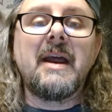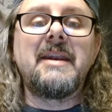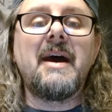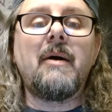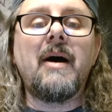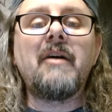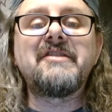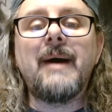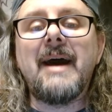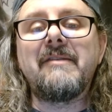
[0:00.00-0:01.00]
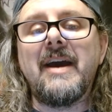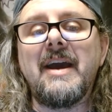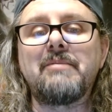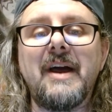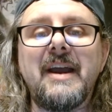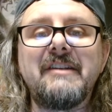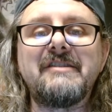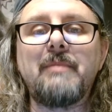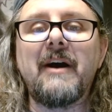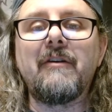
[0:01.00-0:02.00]
Now, I also have a plain
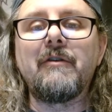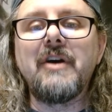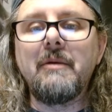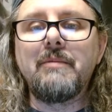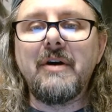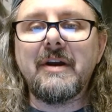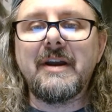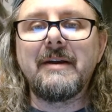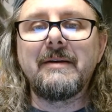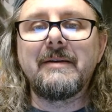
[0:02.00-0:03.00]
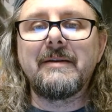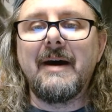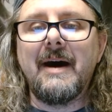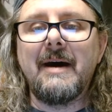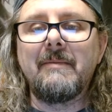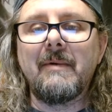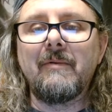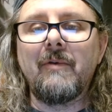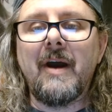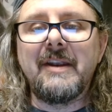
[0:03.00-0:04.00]
spiral notebook
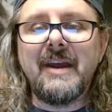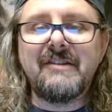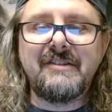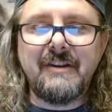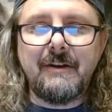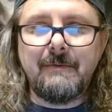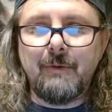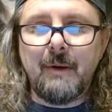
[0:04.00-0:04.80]
right next to where I'm